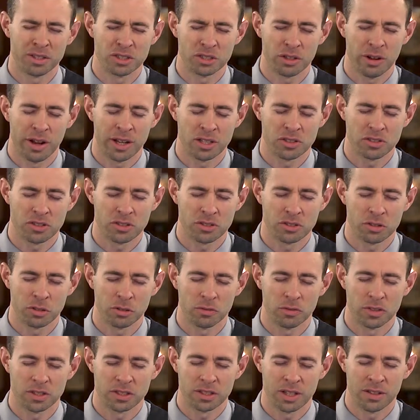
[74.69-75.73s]
scratch the
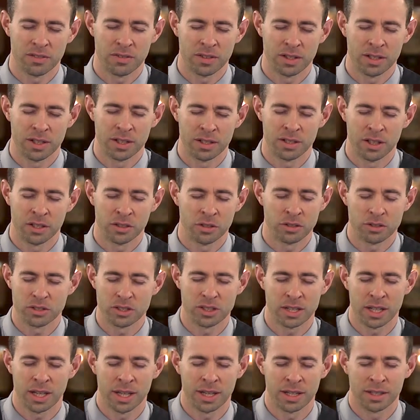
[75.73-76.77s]
surface of it and
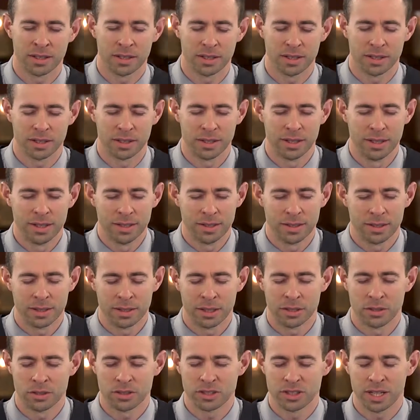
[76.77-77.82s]
understand and
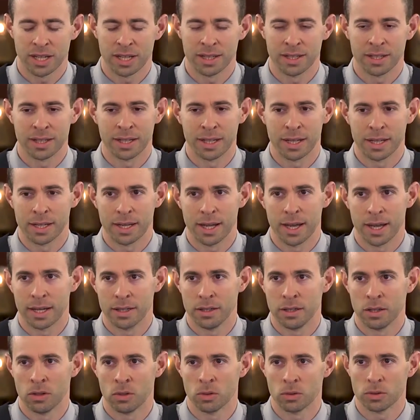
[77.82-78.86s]
understanding, and I
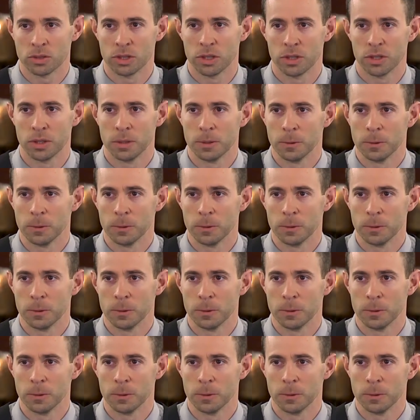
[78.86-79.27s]
don't,